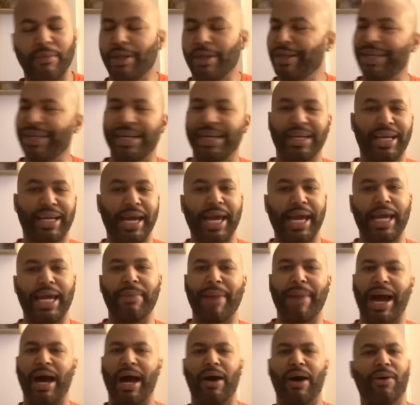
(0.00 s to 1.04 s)
then
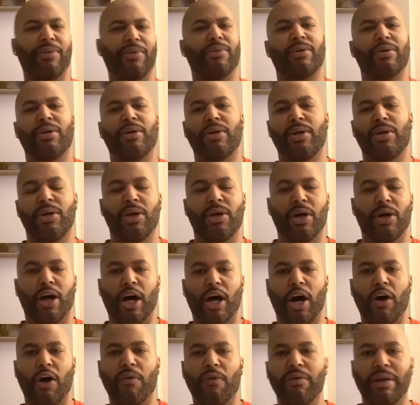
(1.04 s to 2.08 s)
came out
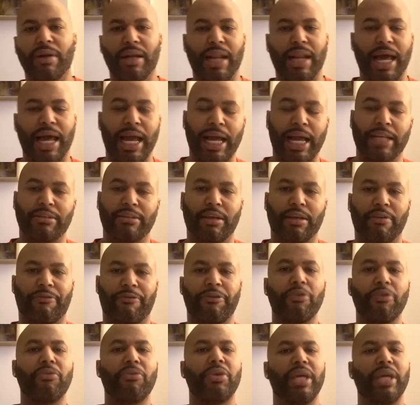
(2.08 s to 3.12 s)
over the last
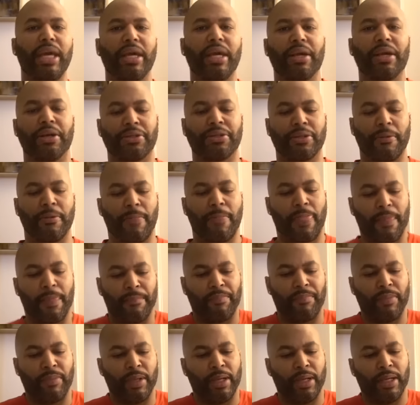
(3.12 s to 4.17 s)
few years
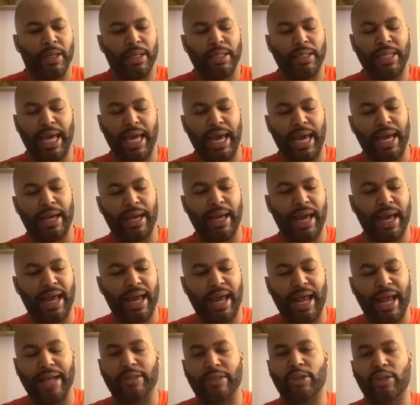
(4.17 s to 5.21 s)
that
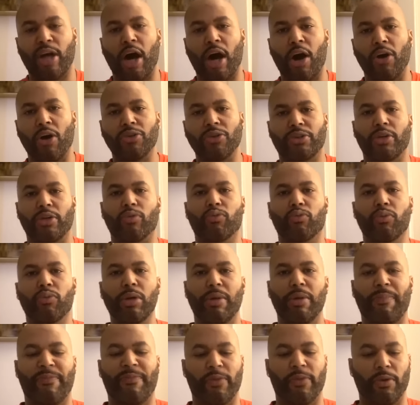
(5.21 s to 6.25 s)
has caused a
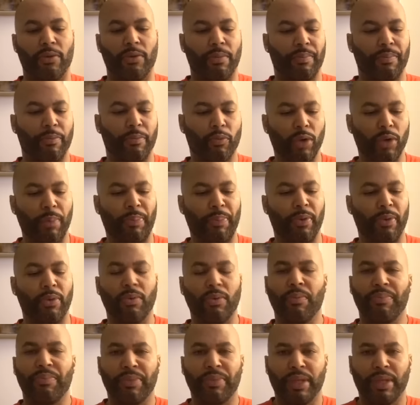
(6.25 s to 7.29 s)
ripple